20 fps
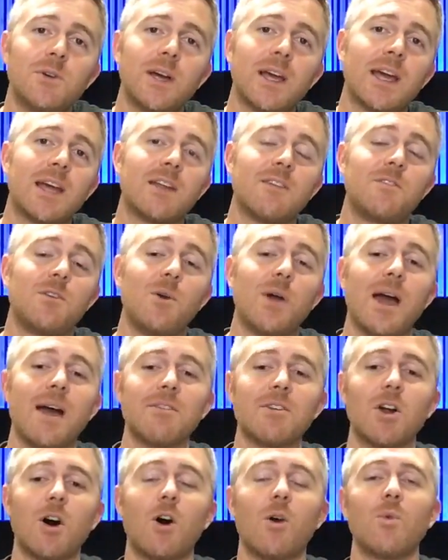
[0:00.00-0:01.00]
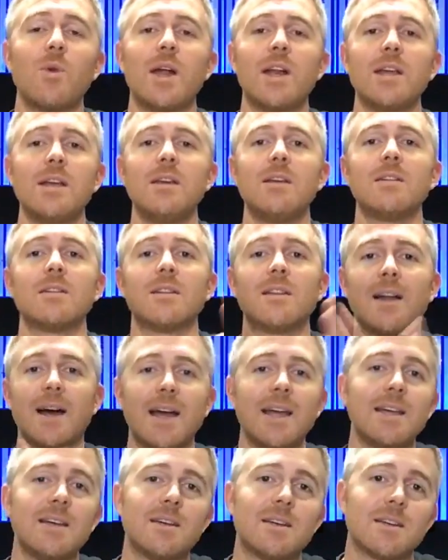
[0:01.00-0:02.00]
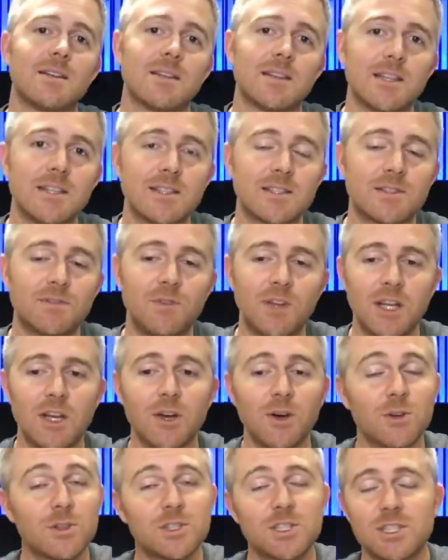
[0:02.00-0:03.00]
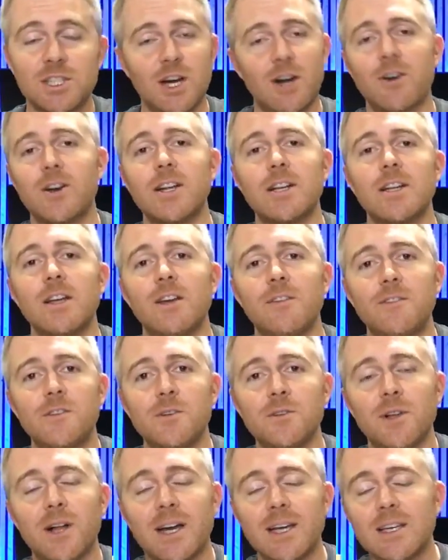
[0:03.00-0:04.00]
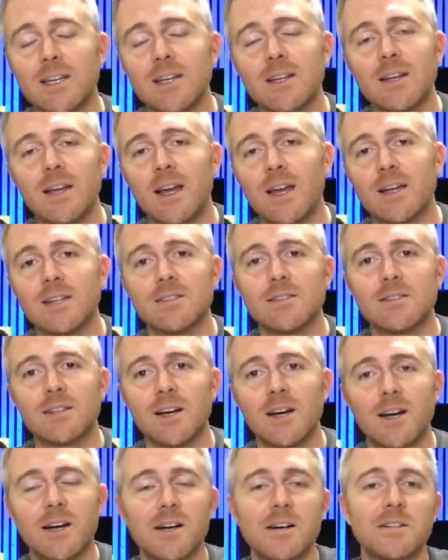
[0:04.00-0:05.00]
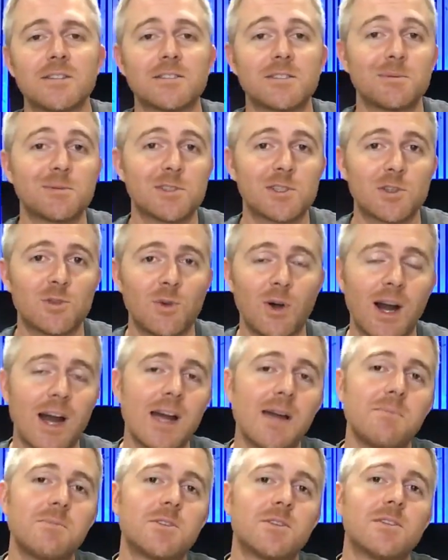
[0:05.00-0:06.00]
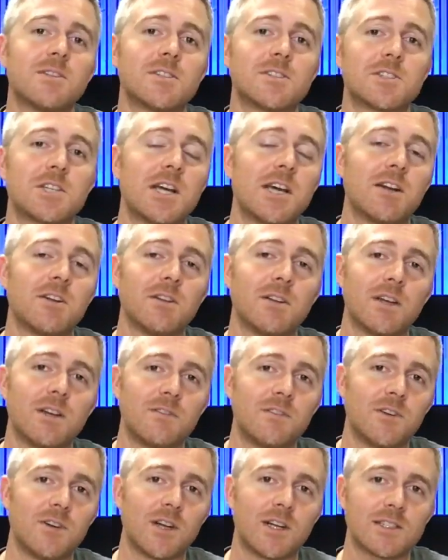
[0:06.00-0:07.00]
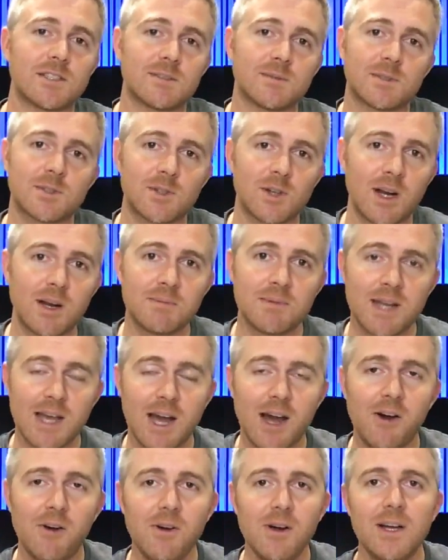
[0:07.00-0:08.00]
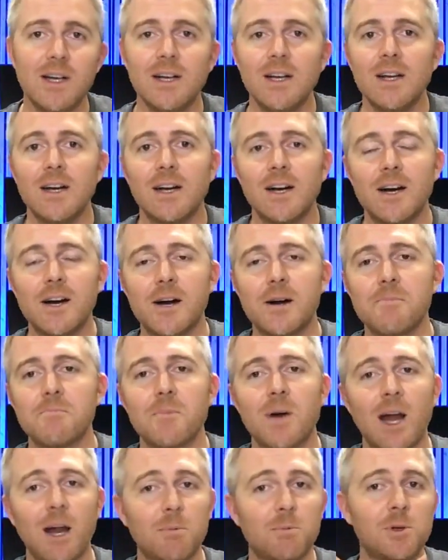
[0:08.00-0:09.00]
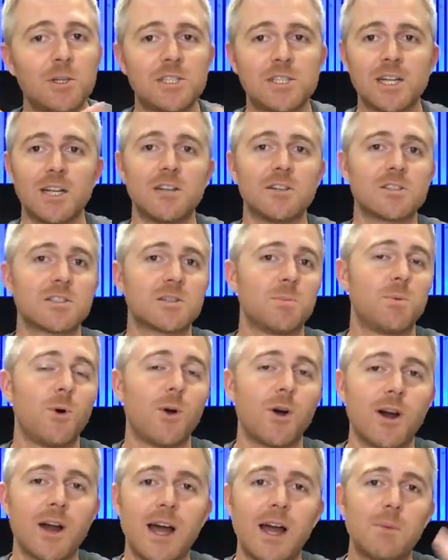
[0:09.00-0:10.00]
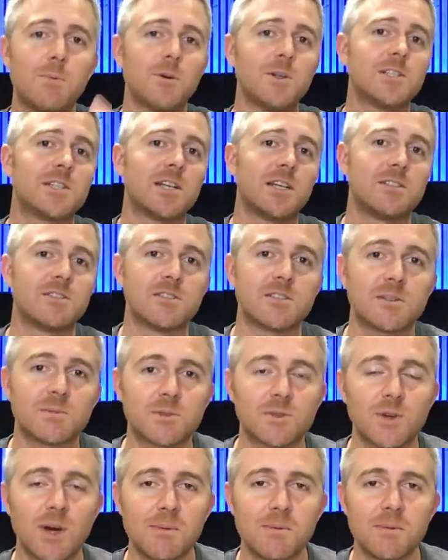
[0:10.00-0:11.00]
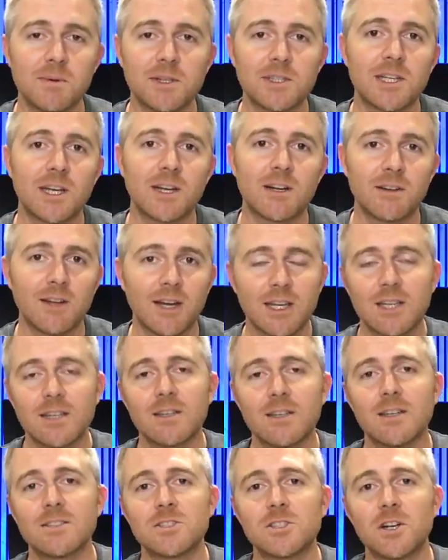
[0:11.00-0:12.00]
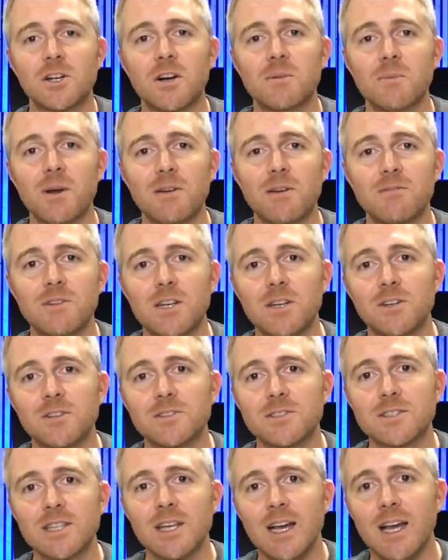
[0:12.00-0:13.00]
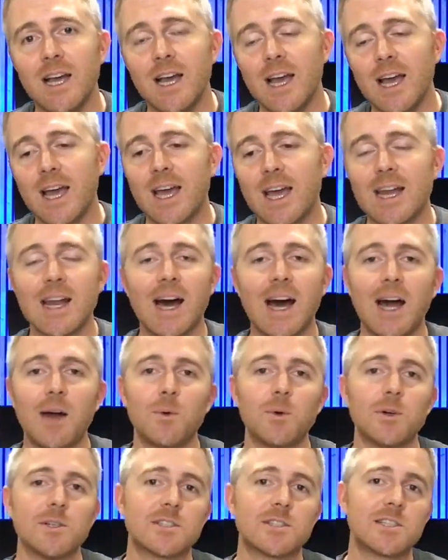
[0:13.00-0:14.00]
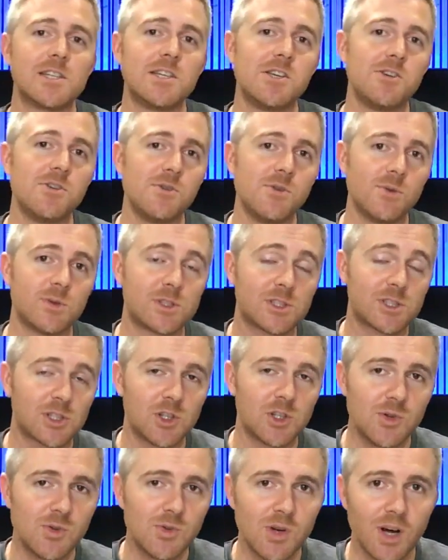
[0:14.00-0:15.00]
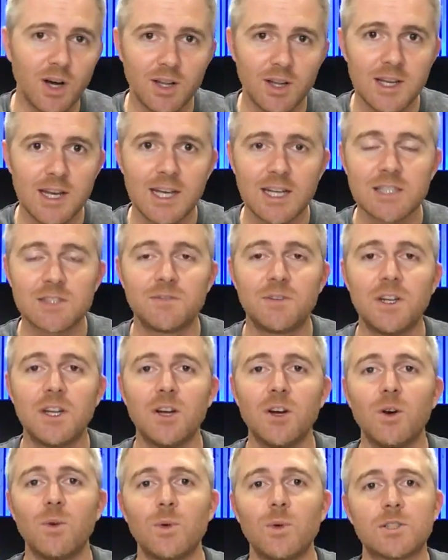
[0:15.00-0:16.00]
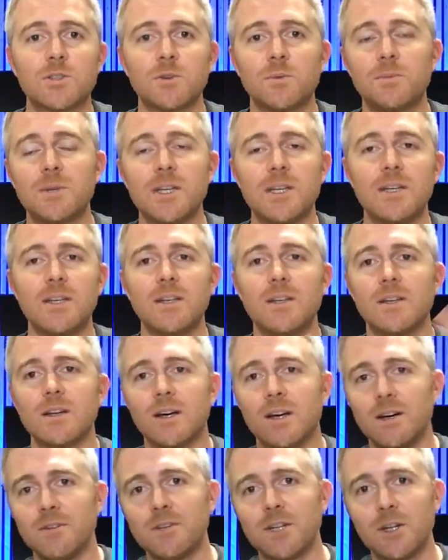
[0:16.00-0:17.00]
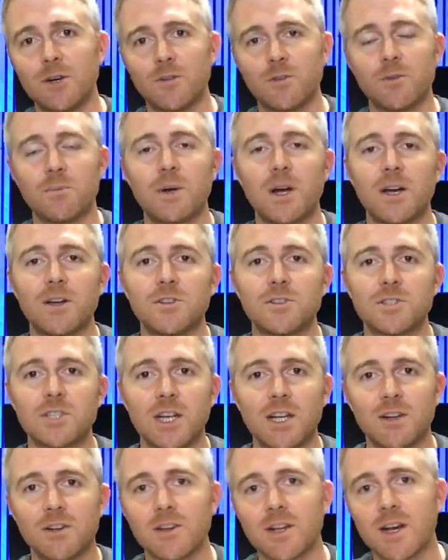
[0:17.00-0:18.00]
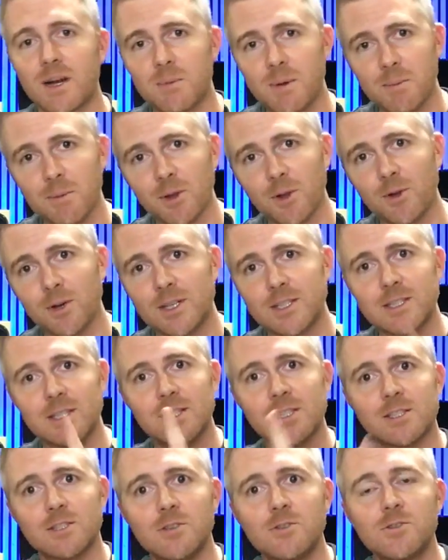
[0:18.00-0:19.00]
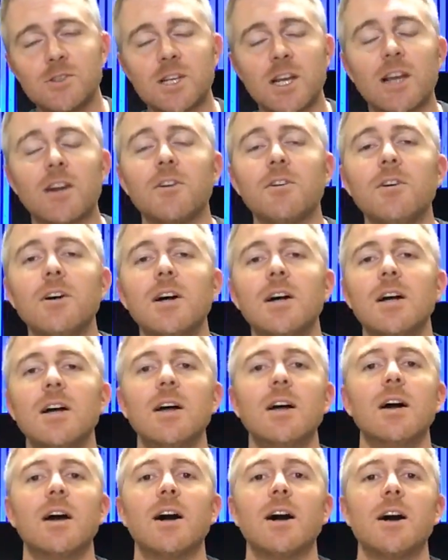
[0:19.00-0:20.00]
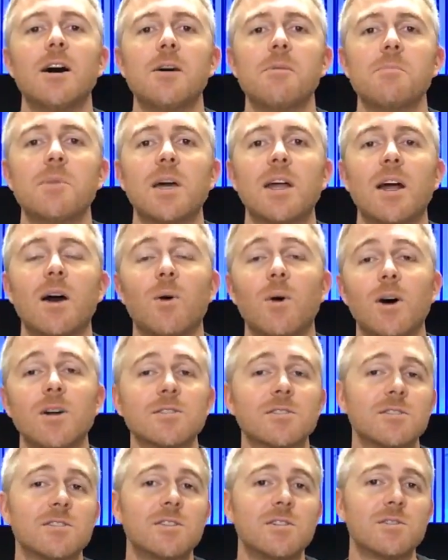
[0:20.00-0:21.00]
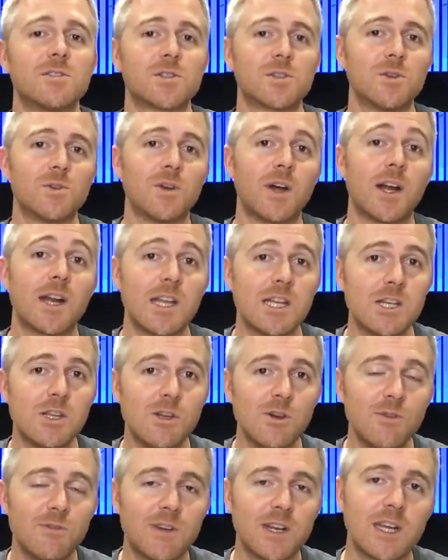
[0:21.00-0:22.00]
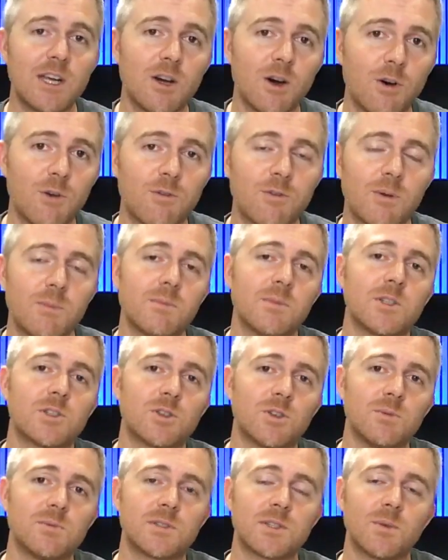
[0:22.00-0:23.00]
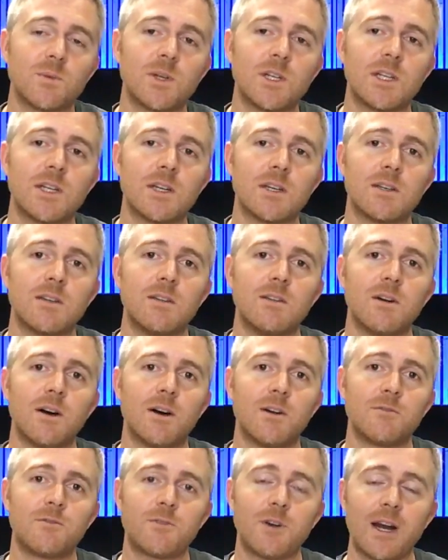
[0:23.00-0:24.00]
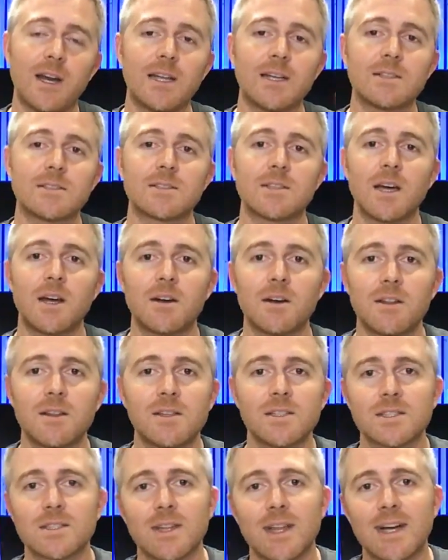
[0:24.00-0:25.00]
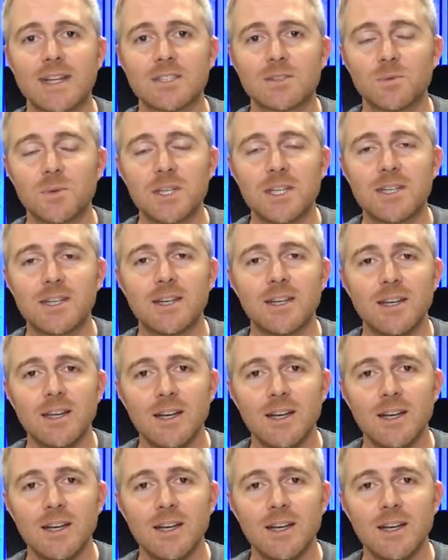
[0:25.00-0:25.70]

And if you haven't already, like this video, share it if you like it, and uh, subscribe to this channel if you're not subscribed now. Um, I appreciate your support. I appreciate you subscribing to my channel, liking and sharing my videos. And I will see you soon on the next video, which will be a video from my other channel that I'm uploading to this new channel. Um, and I will also see you soon on a new video from the troops that we did on Friday and Saturday this last week.